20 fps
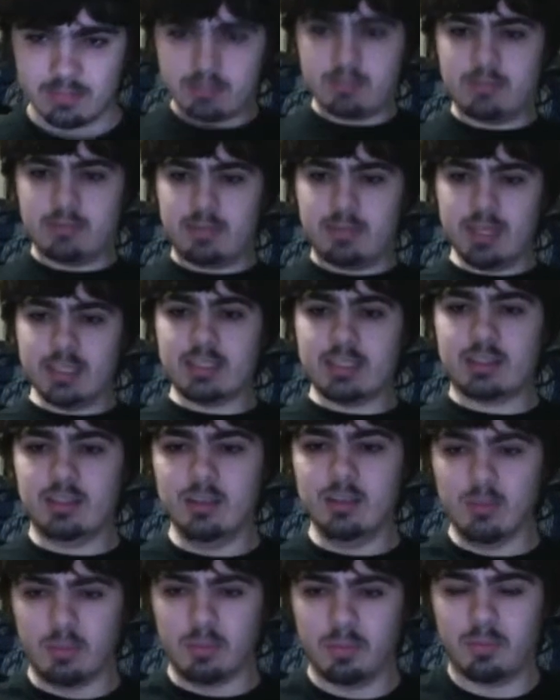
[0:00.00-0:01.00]
This,
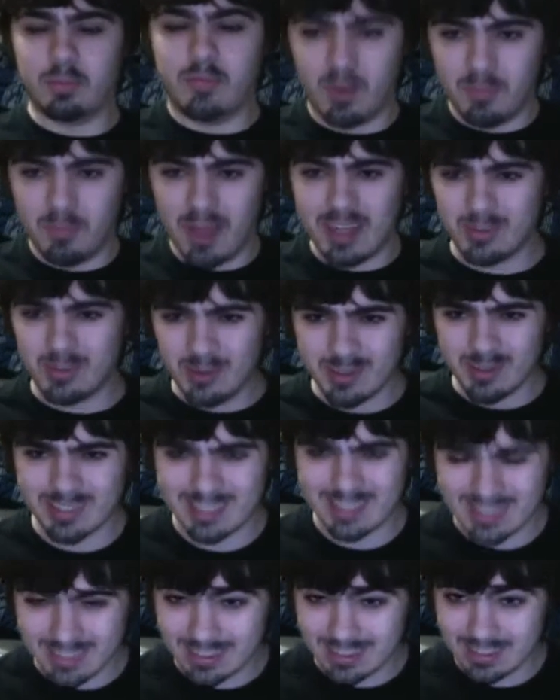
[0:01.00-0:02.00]
too, From Bad to
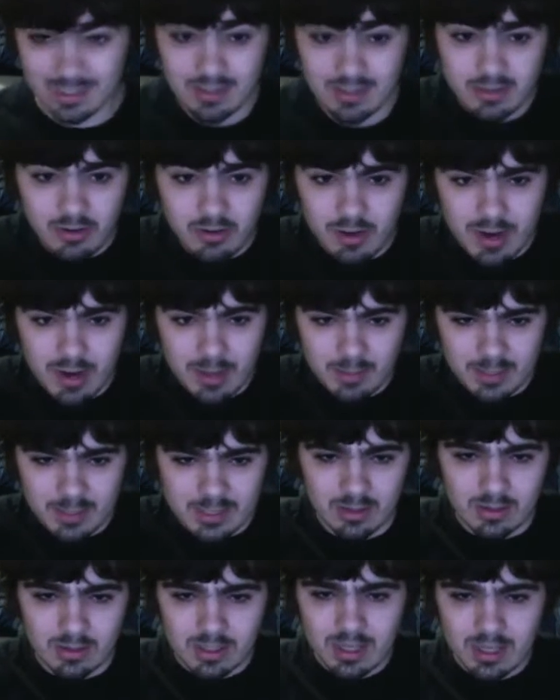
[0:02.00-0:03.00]
Worse. It's another great
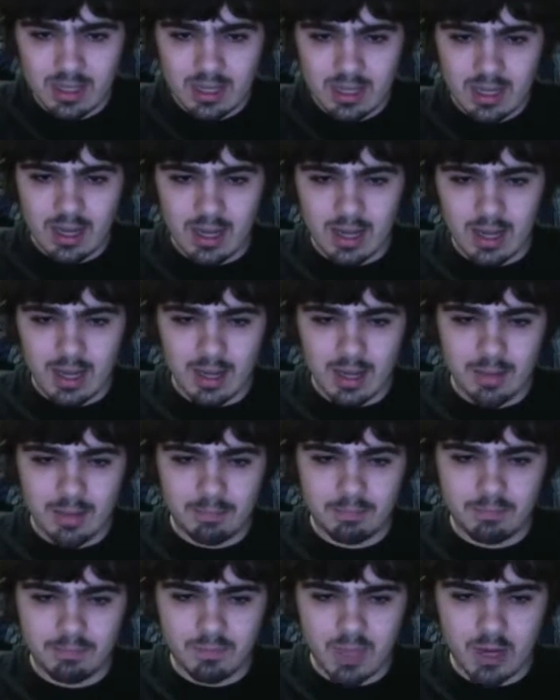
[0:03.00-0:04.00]
episode.
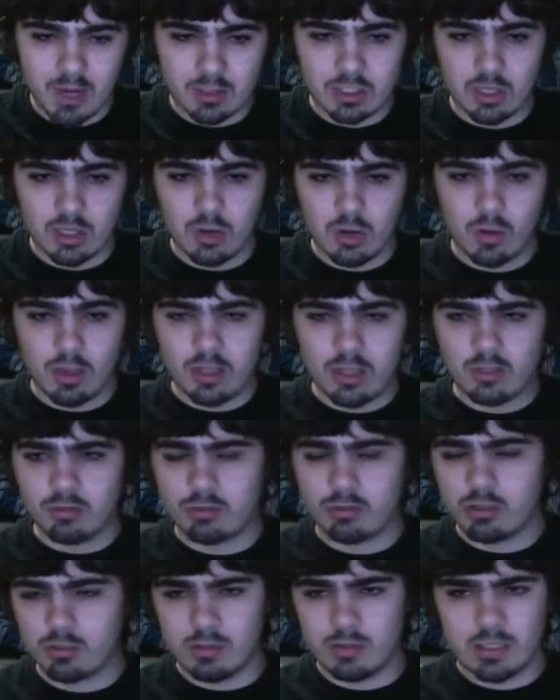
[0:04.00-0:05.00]
It also
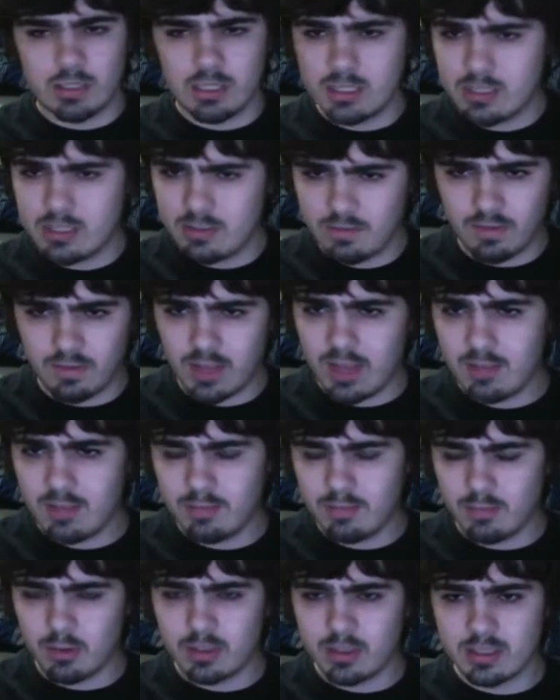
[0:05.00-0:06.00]
introduces
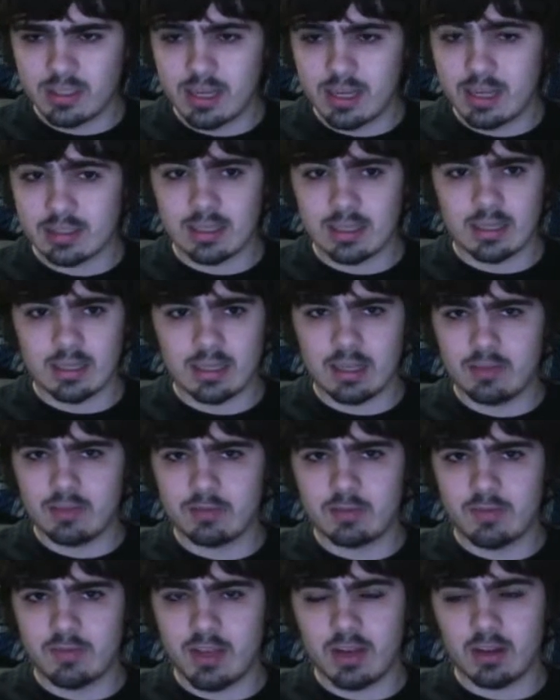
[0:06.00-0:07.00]
Flame Princess and
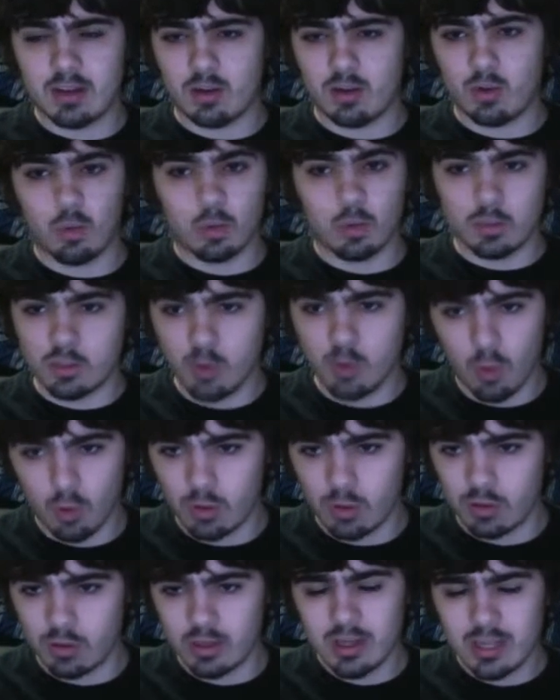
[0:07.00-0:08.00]
gives Finn a cool
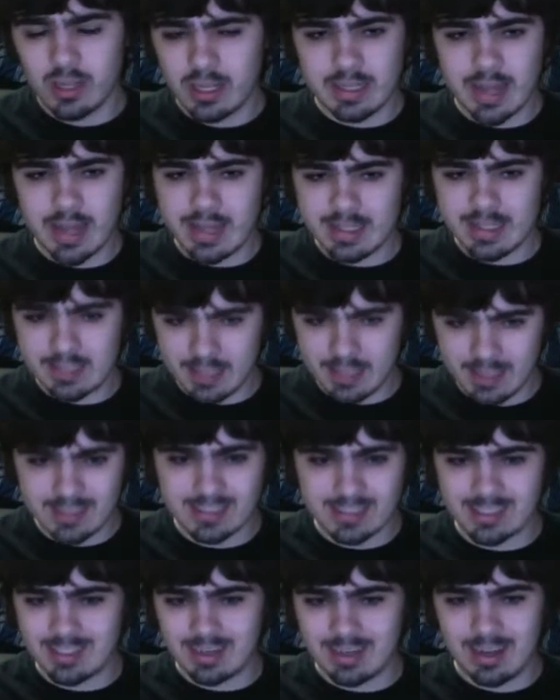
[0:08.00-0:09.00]
sword in Dad's
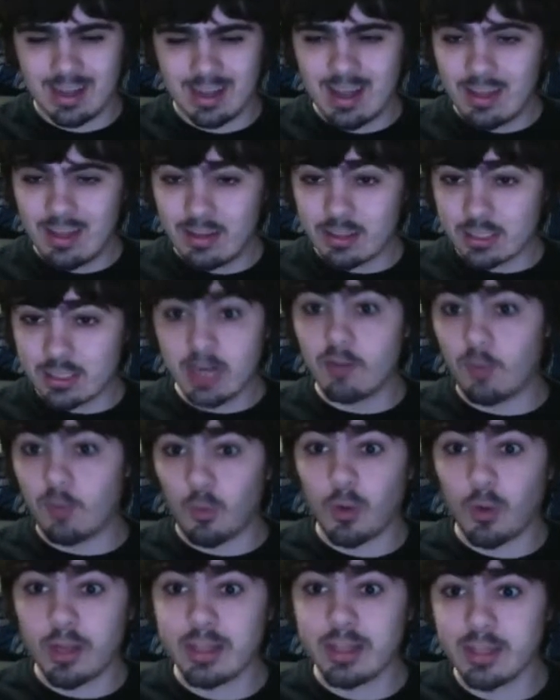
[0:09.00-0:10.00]
dungeon. There's a ton of
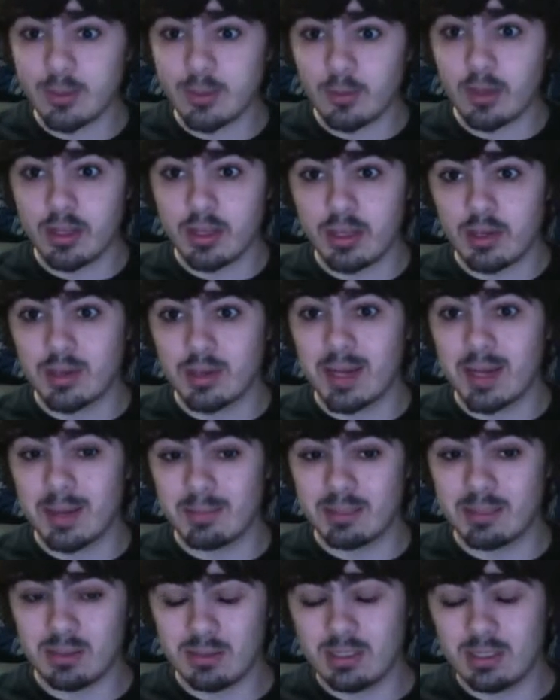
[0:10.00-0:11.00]
really, really good
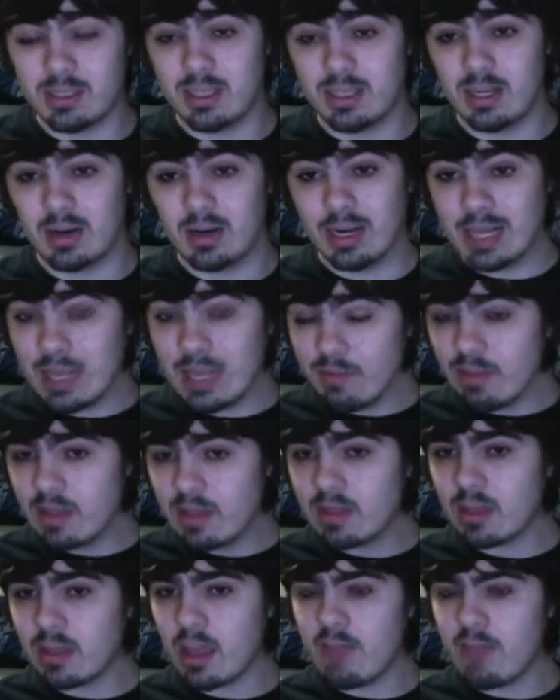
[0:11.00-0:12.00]
episodes in here, and
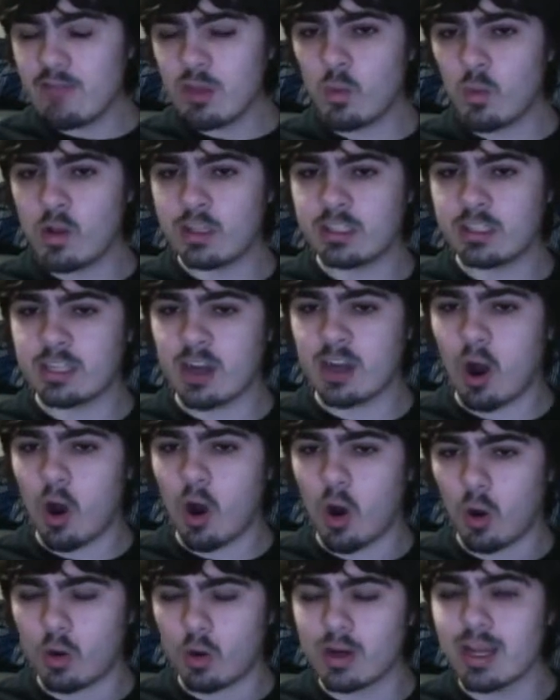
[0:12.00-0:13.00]
even the ones that
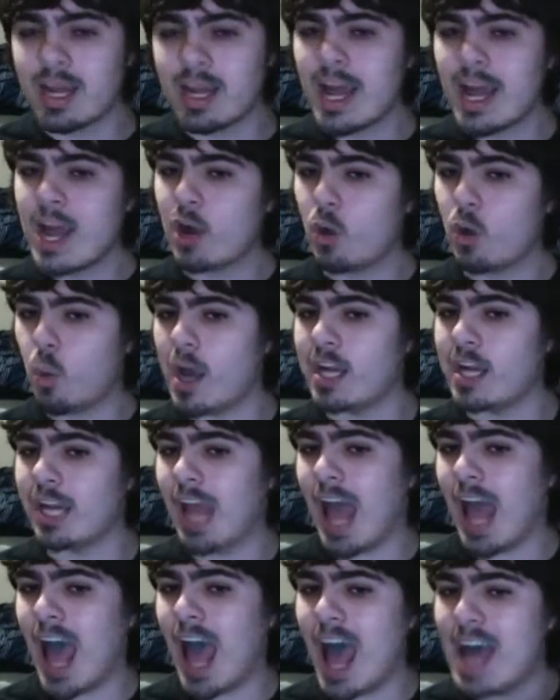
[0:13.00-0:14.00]
aren't quite
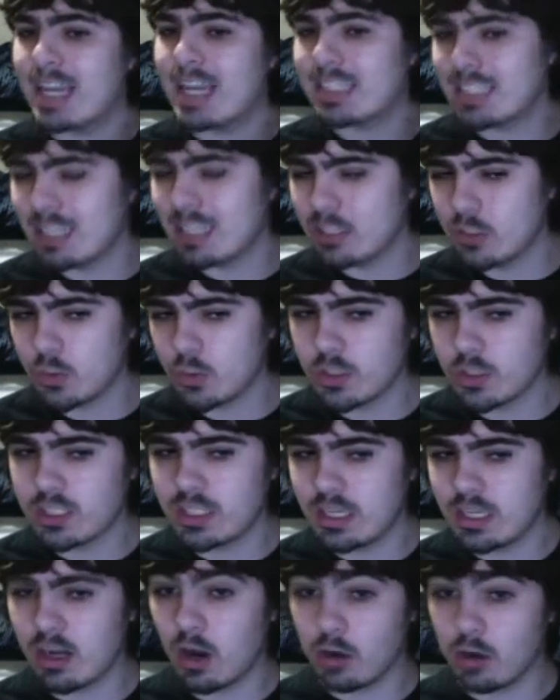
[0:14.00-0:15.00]
as
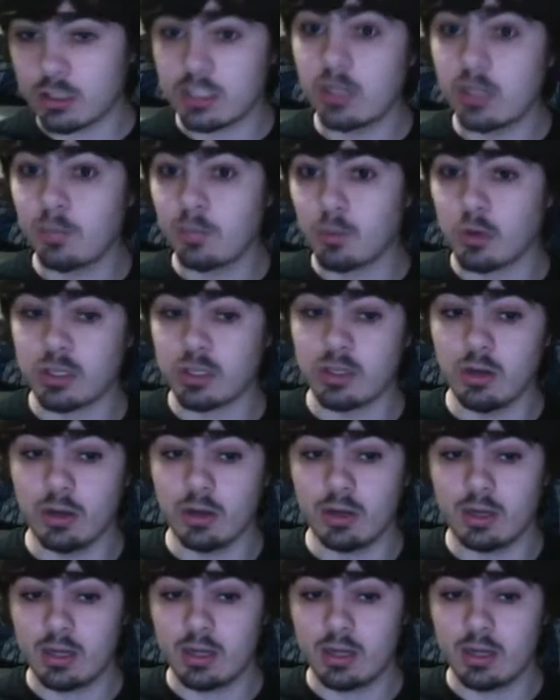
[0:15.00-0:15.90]
interesting are still pretty good.